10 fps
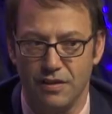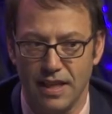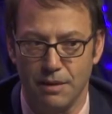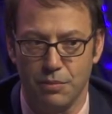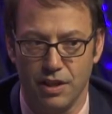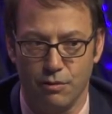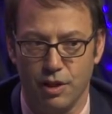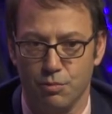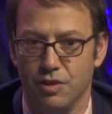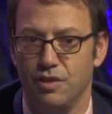second part of the
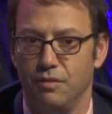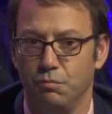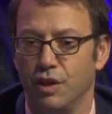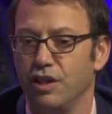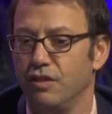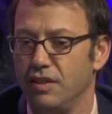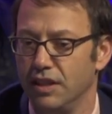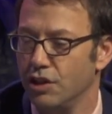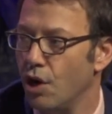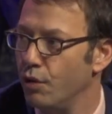question was where do you see
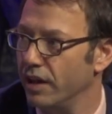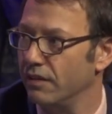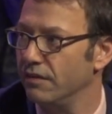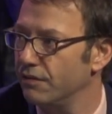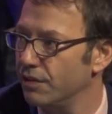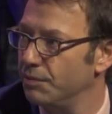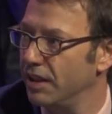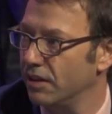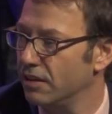it going from there?